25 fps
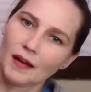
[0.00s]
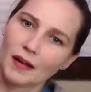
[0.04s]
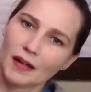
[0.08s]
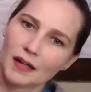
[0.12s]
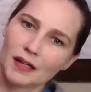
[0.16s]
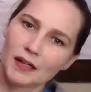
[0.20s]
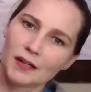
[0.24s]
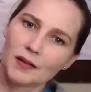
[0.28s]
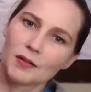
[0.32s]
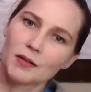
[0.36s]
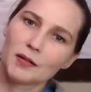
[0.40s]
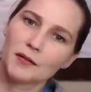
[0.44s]
I
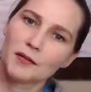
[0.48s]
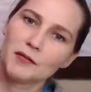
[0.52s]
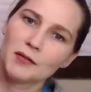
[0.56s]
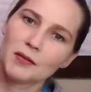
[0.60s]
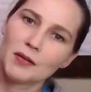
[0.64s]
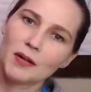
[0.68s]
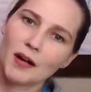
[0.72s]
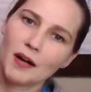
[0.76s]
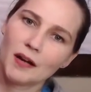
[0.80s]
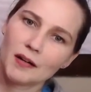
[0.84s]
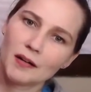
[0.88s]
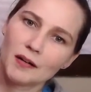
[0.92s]
don't know if you
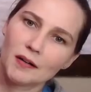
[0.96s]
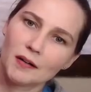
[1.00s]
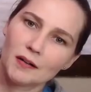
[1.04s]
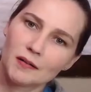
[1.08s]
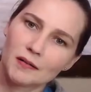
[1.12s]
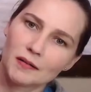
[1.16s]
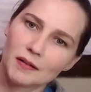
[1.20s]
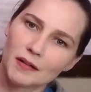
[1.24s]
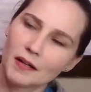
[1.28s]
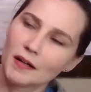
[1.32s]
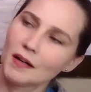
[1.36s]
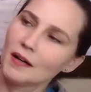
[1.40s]
caught it
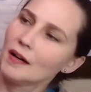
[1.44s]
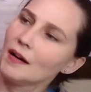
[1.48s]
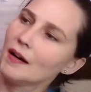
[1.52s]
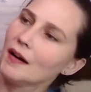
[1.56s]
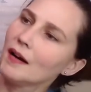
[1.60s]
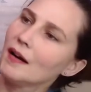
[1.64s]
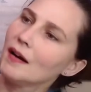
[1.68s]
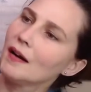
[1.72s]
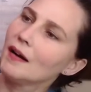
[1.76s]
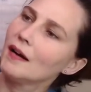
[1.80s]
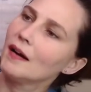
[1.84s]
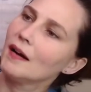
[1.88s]
earlier.
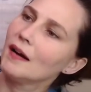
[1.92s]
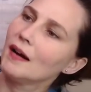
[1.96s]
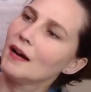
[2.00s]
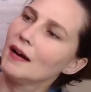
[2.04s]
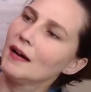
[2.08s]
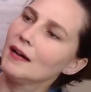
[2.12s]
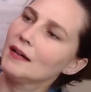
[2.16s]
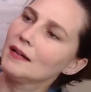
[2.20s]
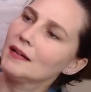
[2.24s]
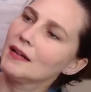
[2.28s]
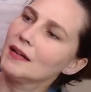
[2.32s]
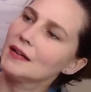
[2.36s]

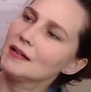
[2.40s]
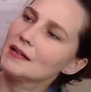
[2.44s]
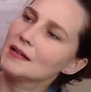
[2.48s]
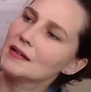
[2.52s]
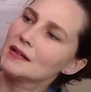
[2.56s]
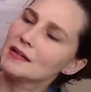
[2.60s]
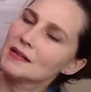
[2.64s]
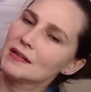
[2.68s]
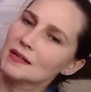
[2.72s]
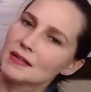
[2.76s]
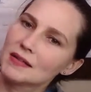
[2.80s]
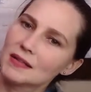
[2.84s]
I liked
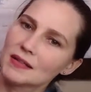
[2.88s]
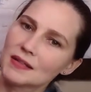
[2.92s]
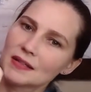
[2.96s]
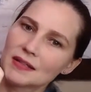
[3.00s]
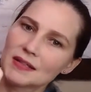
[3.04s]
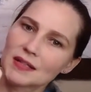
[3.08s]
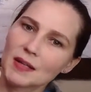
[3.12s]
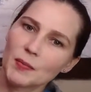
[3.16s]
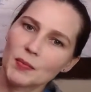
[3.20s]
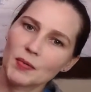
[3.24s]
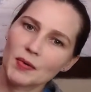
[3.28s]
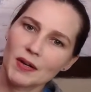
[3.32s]
this to
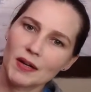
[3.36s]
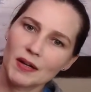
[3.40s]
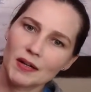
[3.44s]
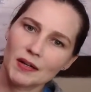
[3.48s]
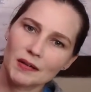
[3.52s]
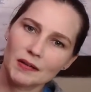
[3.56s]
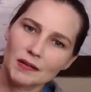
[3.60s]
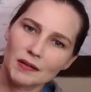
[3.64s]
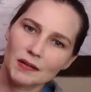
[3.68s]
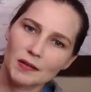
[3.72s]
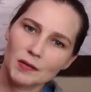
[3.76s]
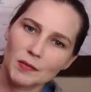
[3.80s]
separate a
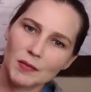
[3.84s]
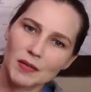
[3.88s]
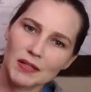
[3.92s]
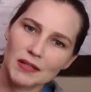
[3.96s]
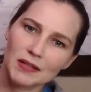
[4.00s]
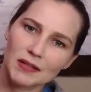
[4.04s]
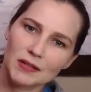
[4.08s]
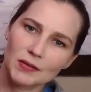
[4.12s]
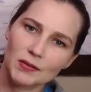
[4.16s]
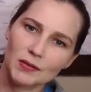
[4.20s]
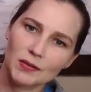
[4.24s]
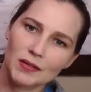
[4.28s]
little bit
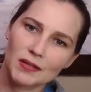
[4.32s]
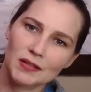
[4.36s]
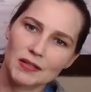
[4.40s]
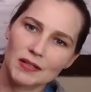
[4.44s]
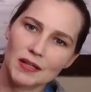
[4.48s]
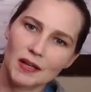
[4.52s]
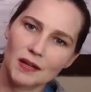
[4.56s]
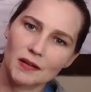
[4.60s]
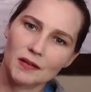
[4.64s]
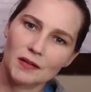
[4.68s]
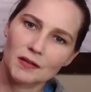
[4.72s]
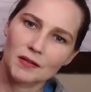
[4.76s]
so you can
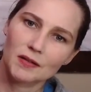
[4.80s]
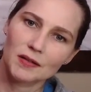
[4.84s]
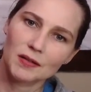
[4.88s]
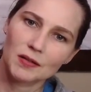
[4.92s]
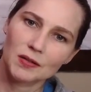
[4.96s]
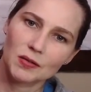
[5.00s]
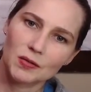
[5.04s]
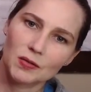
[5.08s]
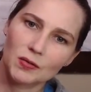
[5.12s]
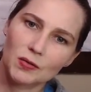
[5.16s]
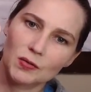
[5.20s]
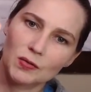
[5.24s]
tell there's
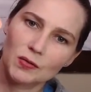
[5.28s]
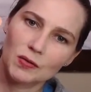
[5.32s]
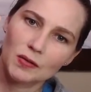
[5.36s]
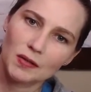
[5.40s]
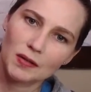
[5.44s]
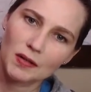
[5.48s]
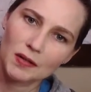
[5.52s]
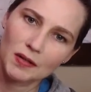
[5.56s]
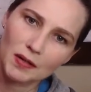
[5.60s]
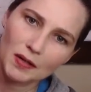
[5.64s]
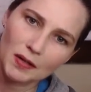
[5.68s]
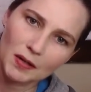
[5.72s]
2
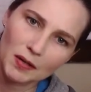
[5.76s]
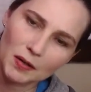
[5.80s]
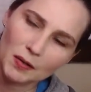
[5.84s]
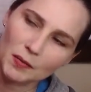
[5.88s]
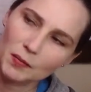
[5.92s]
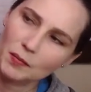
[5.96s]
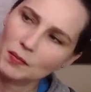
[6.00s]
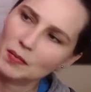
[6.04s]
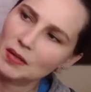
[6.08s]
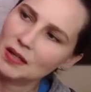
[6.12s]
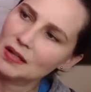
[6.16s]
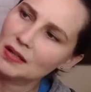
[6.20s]

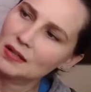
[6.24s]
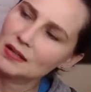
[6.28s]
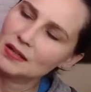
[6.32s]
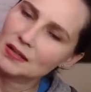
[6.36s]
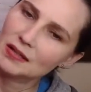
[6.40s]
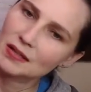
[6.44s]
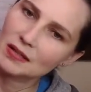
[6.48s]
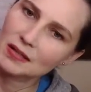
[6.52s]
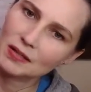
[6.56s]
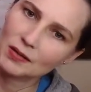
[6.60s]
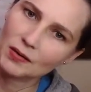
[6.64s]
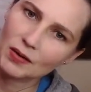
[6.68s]
feet.
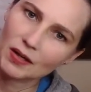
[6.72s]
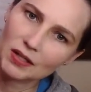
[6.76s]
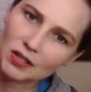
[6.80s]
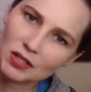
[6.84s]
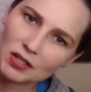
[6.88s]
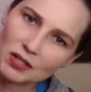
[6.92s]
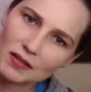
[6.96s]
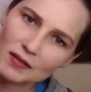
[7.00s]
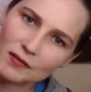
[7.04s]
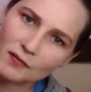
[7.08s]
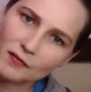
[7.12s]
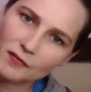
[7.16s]
So I
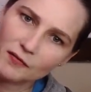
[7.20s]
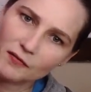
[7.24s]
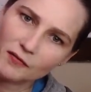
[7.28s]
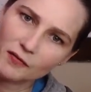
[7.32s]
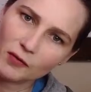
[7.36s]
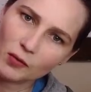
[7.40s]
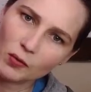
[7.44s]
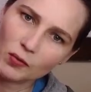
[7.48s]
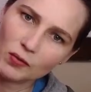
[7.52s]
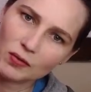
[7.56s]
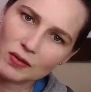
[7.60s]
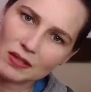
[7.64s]
just
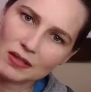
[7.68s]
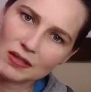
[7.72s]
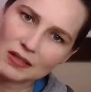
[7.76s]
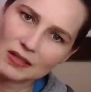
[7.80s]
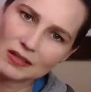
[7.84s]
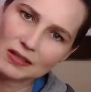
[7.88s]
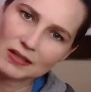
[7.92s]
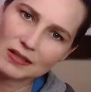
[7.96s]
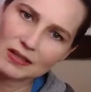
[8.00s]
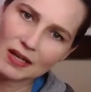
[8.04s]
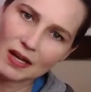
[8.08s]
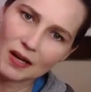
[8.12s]
folded
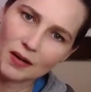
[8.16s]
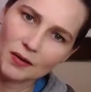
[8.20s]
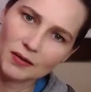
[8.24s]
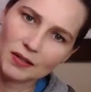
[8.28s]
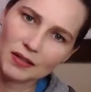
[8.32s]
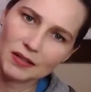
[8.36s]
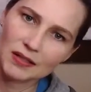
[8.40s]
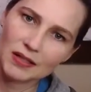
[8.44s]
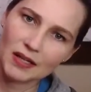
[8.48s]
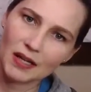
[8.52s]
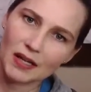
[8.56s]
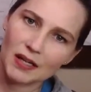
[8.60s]
it down
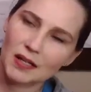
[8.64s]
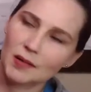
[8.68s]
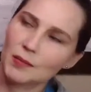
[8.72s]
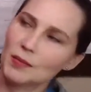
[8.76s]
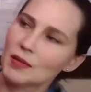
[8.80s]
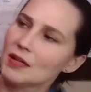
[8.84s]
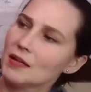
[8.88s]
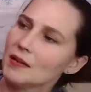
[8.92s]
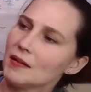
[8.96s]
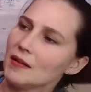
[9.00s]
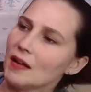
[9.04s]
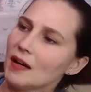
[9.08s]
a tiny
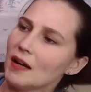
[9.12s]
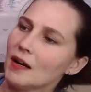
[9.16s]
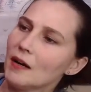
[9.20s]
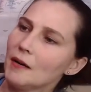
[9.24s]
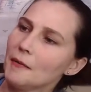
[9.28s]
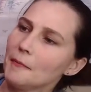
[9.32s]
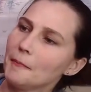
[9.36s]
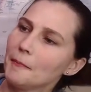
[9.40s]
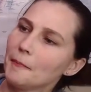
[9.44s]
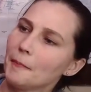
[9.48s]
bit there.